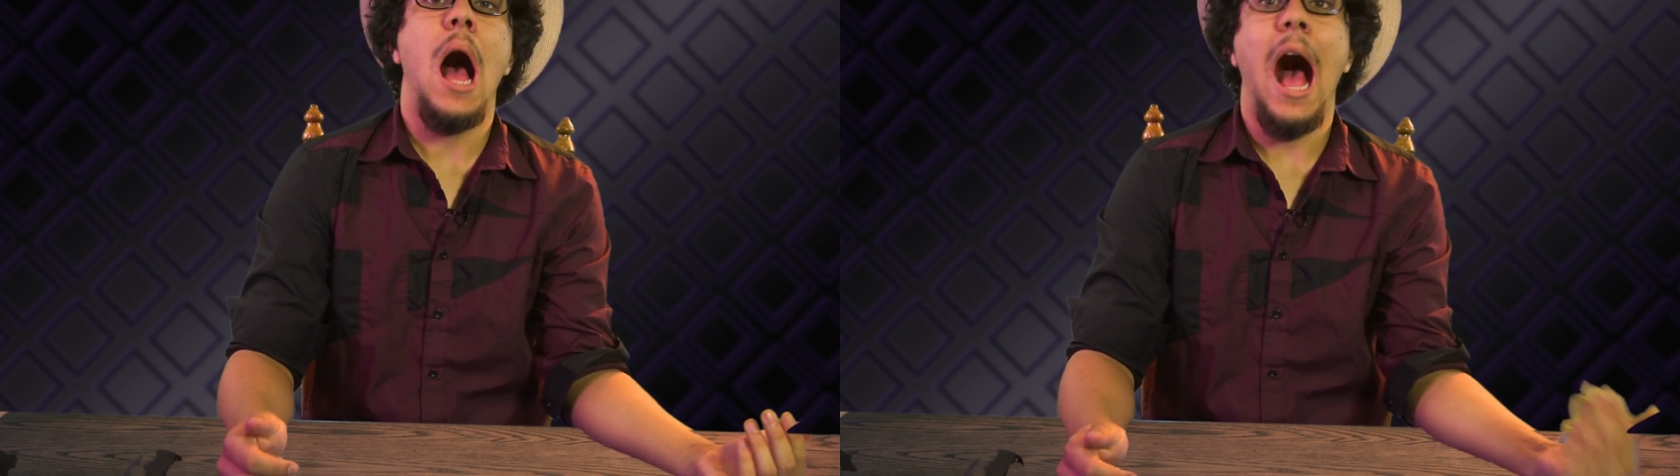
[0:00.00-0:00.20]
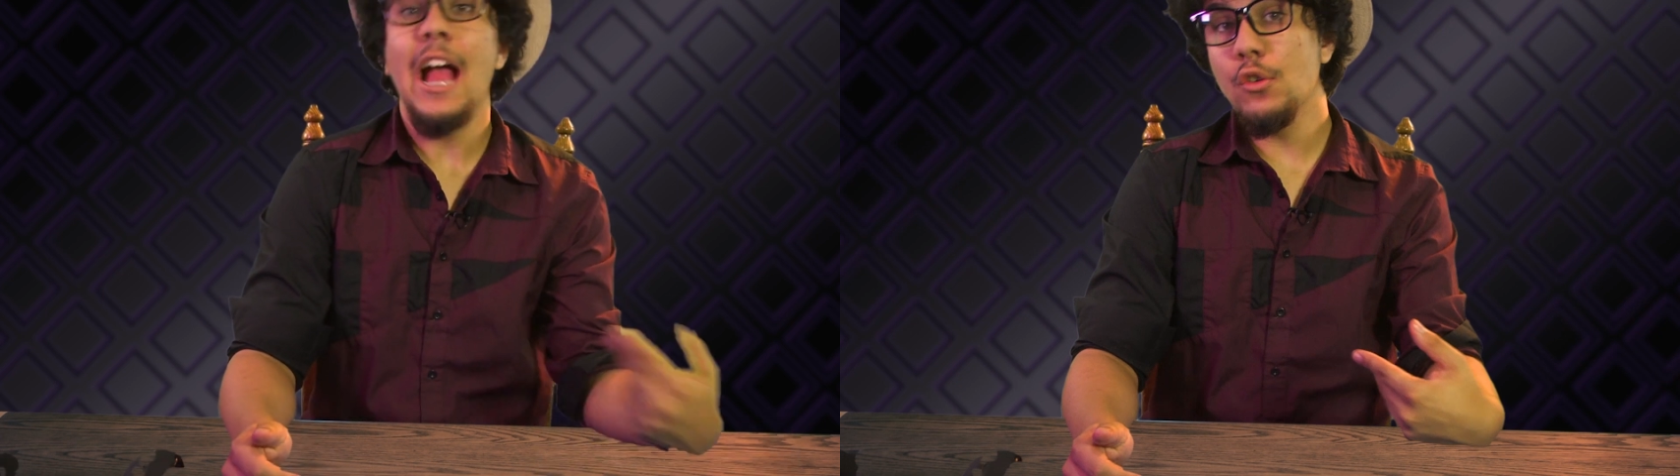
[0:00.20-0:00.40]

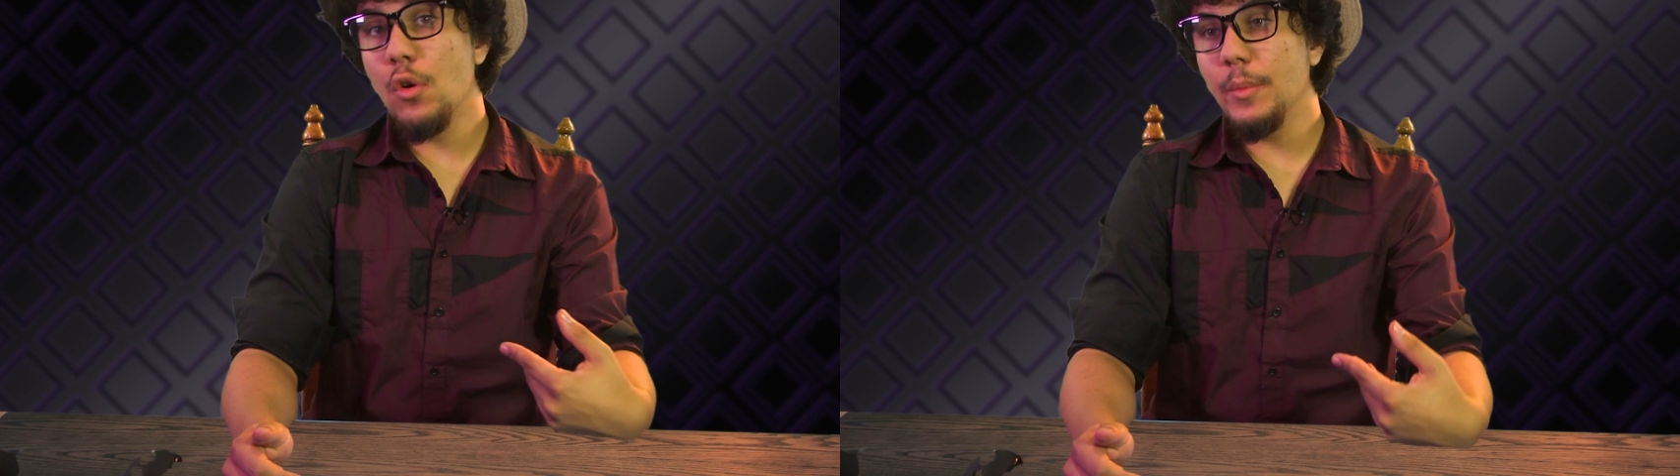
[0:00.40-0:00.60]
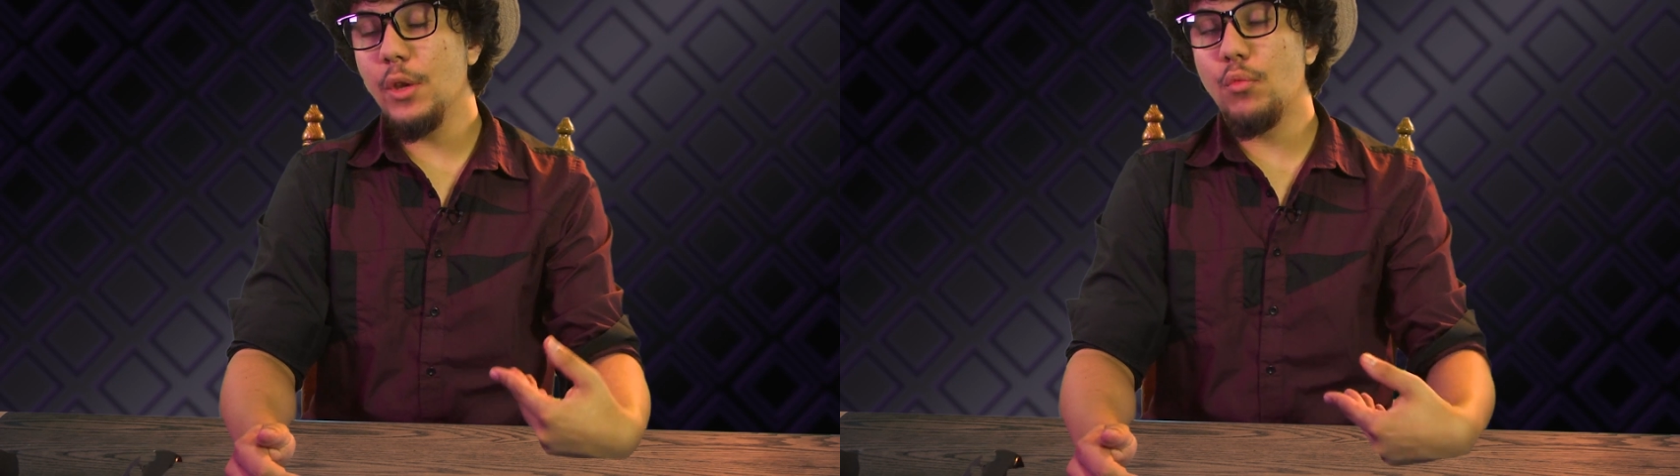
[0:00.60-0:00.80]
I
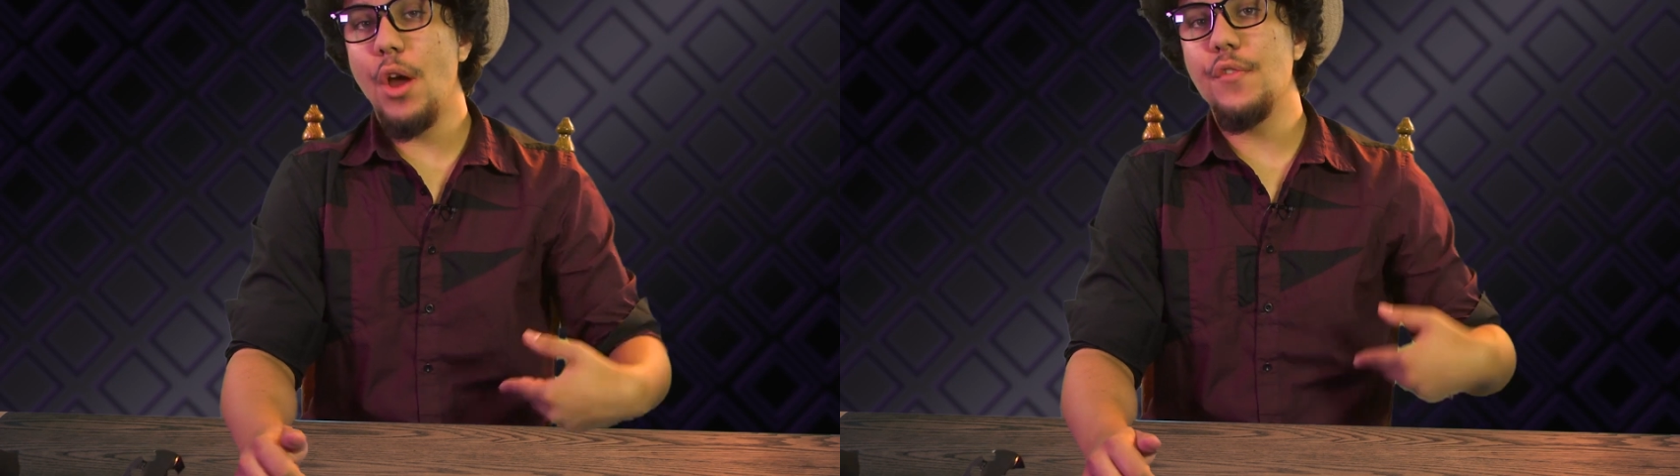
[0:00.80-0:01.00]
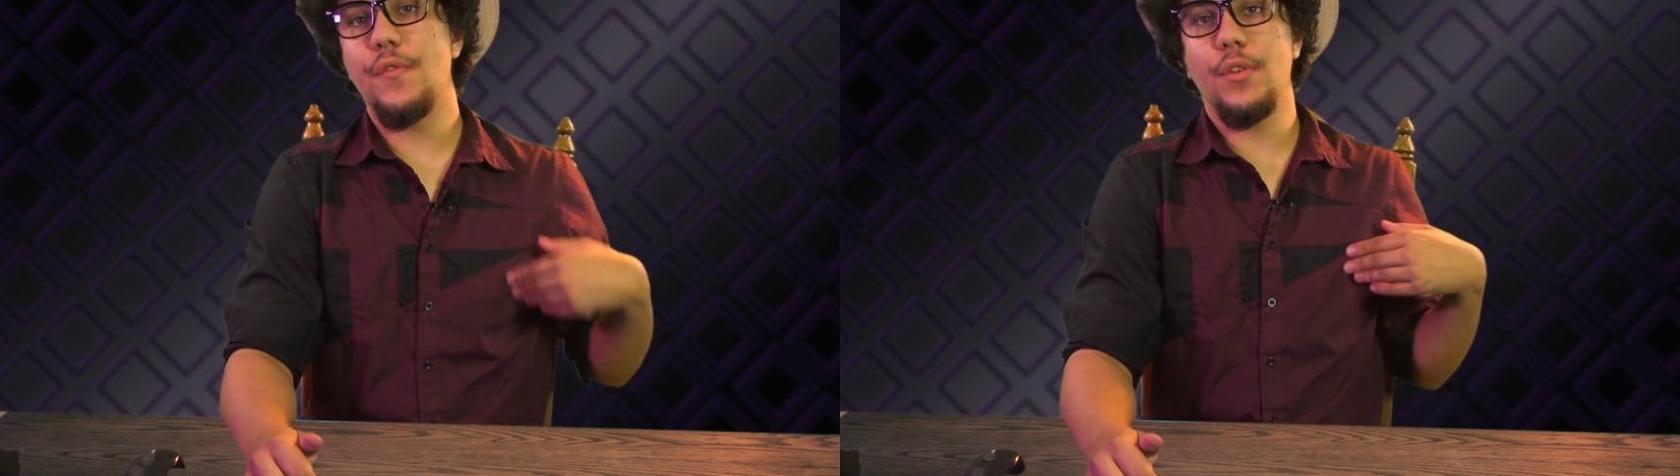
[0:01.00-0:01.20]
normally
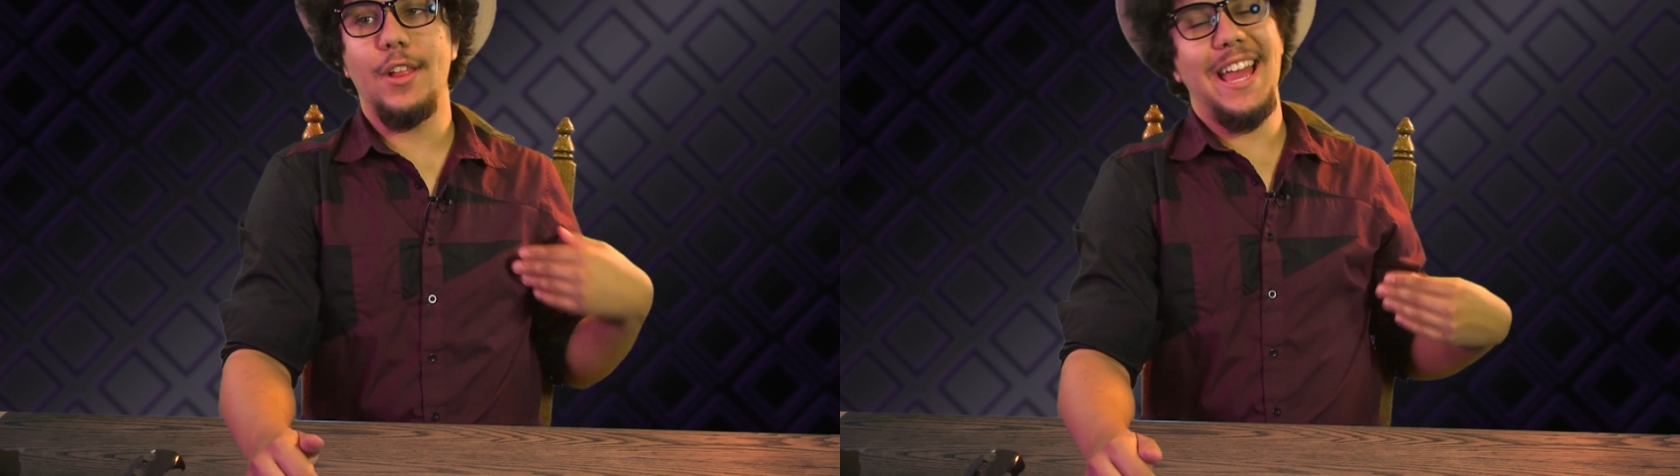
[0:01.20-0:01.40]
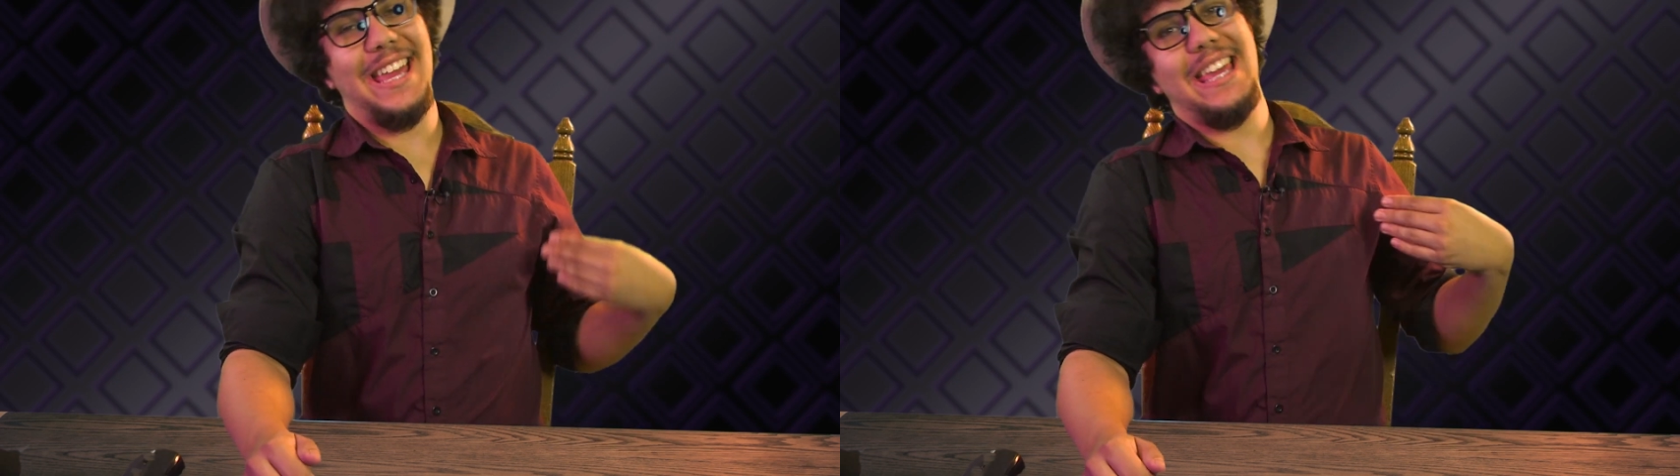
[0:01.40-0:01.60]
run for
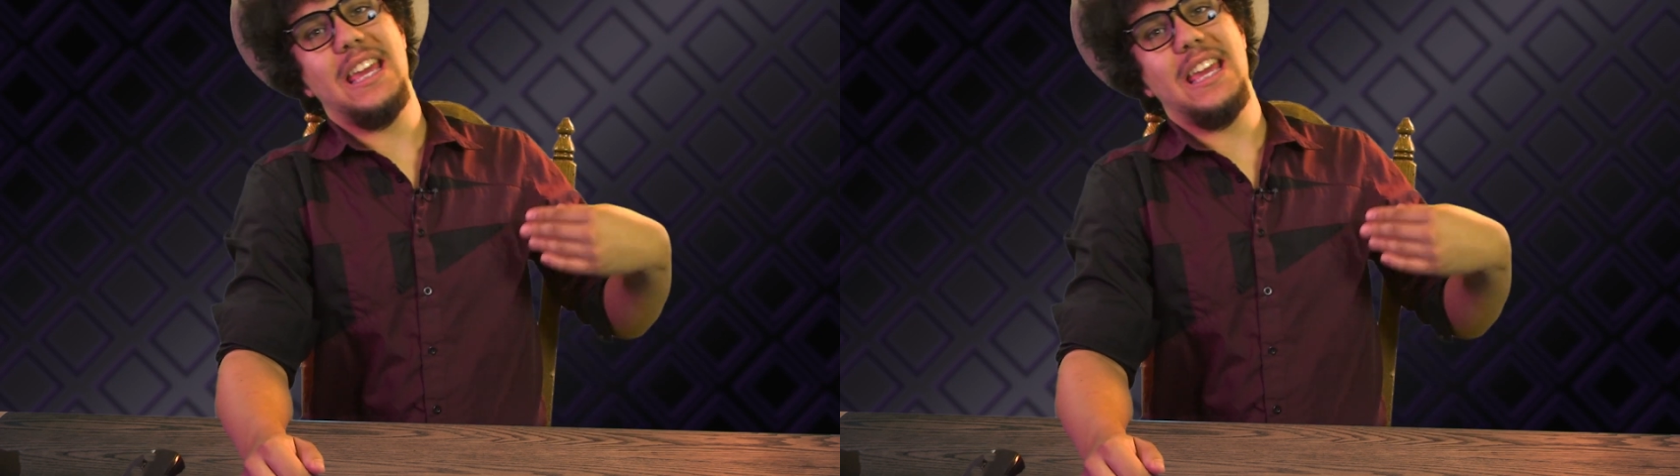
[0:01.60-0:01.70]
like